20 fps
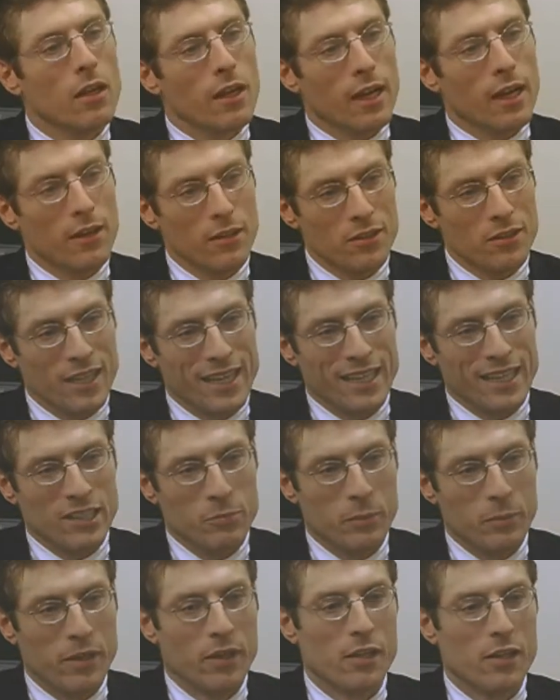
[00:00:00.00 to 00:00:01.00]
How does that
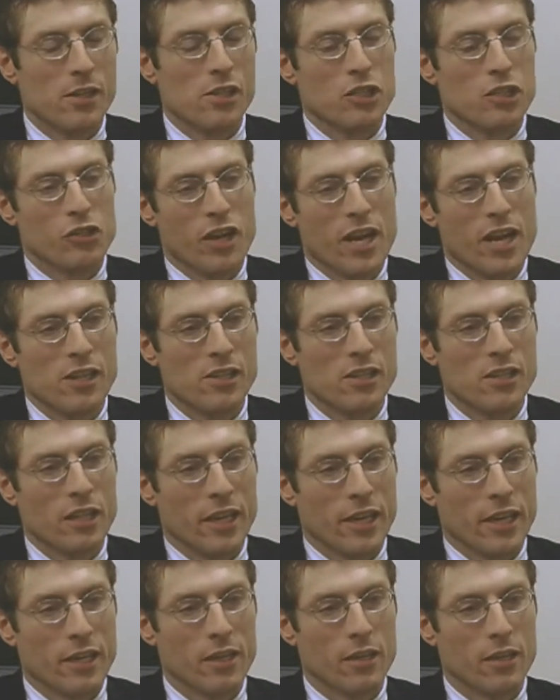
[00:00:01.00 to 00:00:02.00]
experience
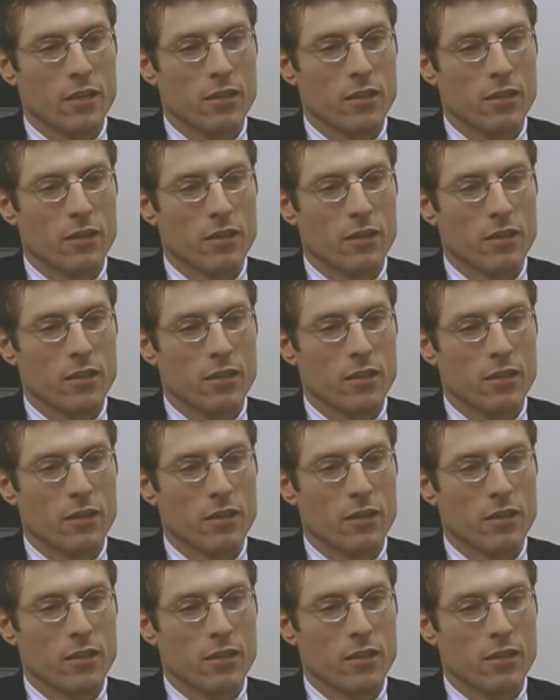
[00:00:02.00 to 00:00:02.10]
translate